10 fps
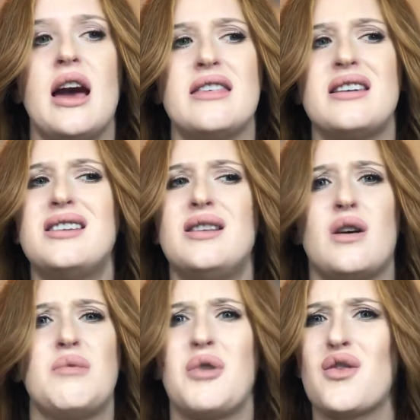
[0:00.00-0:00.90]
I think I did a
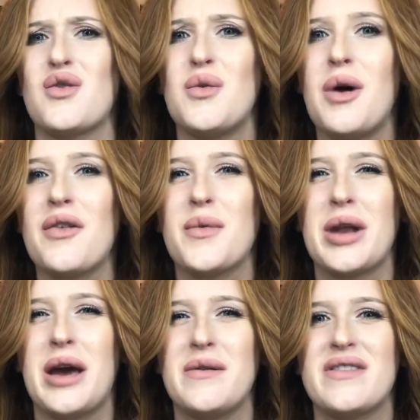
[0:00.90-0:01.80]
commercial once when
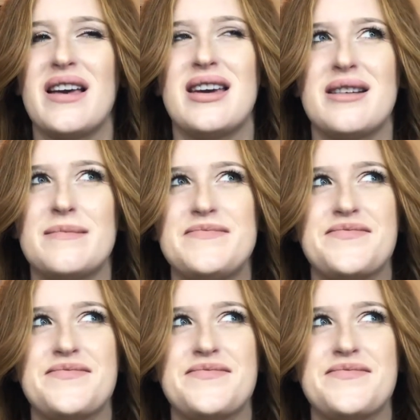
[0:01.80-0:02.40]
I was like